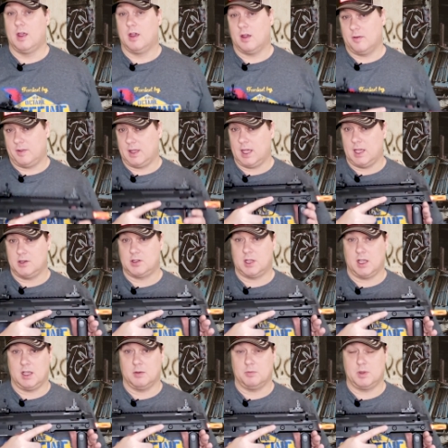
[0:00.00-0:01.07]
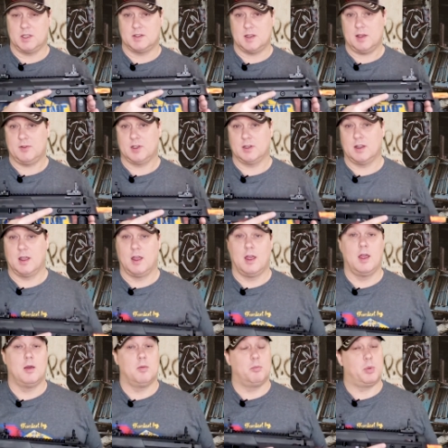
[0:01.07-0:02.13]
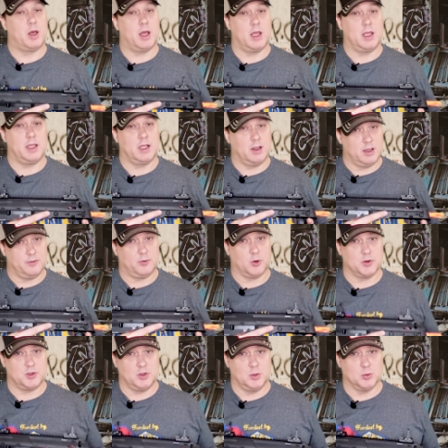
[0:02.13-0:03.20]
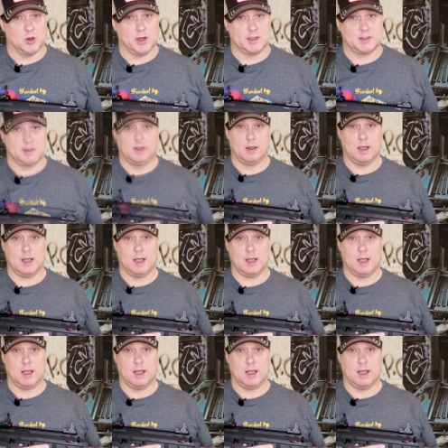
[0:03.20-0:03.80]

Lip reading: of the HK MP7 by Elite Force and Umarex.